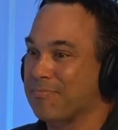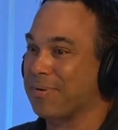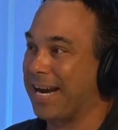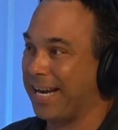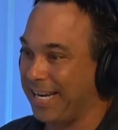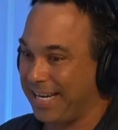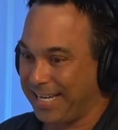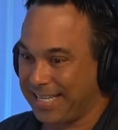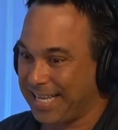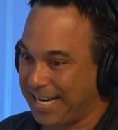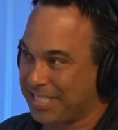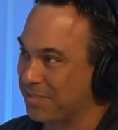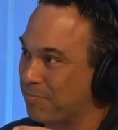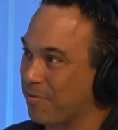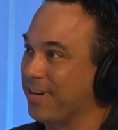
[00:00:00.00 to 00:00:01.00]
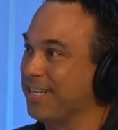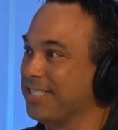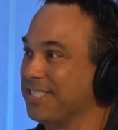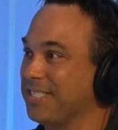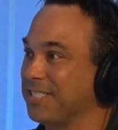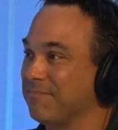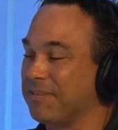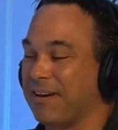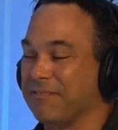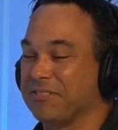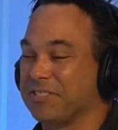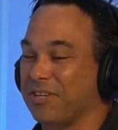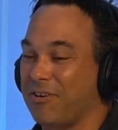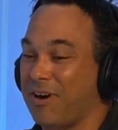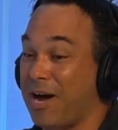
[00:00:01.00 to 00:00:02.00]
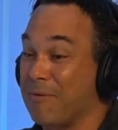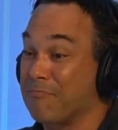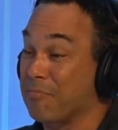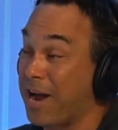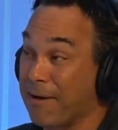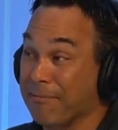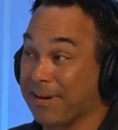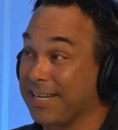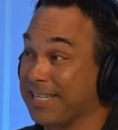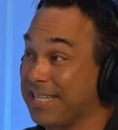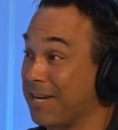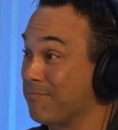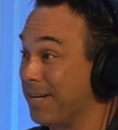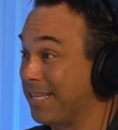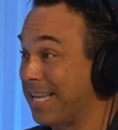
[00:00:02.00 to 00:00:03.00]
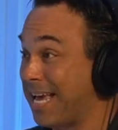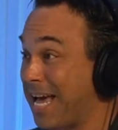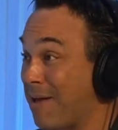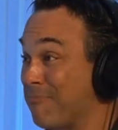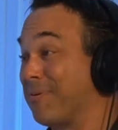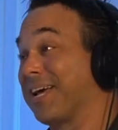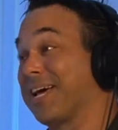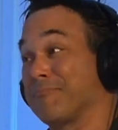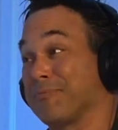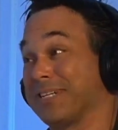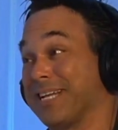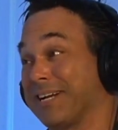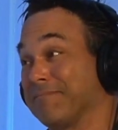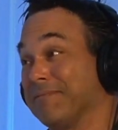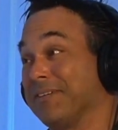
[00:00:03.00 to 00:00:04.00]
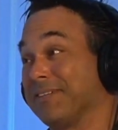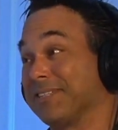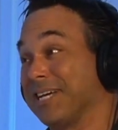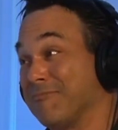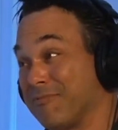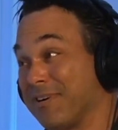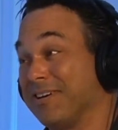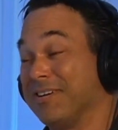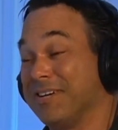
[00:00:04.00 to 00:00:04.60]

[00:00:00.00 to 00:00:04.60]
But I need that inspiration sometimes. So I'm probably going to take my dad, but I got to protect him the whole time, right?